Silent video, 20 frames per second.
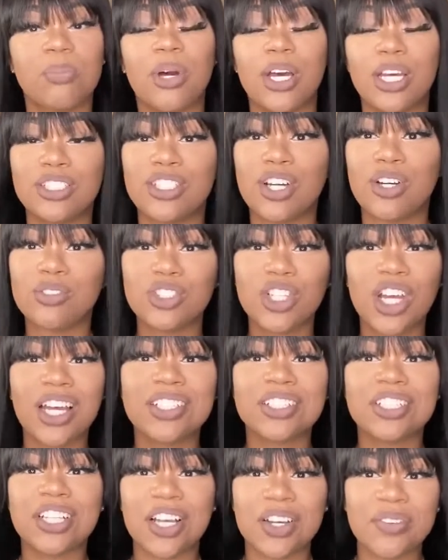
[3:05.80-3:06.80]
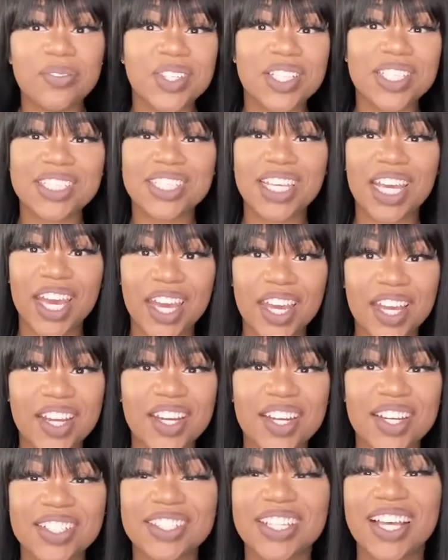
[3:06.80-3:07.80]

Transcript: But don't y'all love this hair?